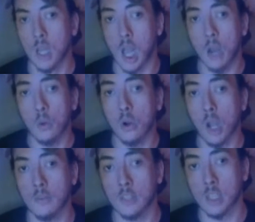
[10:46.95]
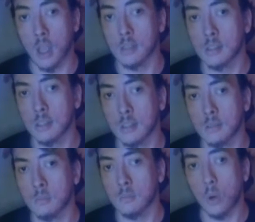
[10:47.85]
I will advertise them
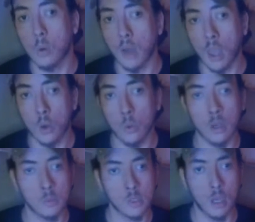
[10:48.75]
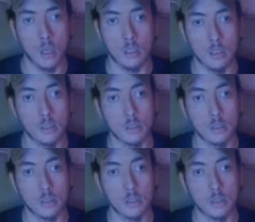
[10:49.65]
on our website,